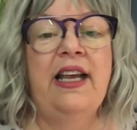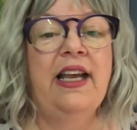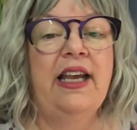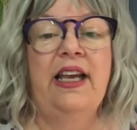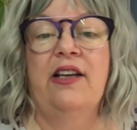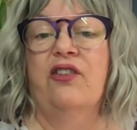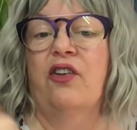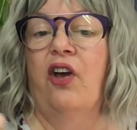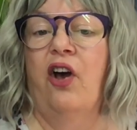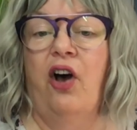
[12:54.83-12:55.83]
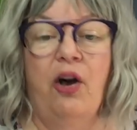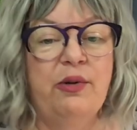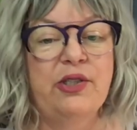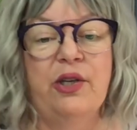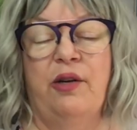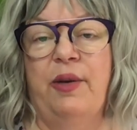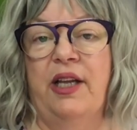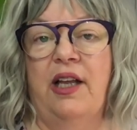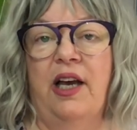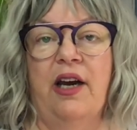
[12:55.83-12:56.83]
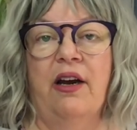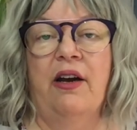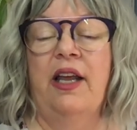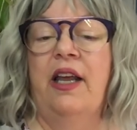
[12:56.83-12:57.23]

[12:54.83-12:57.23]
He is always going to be a liar.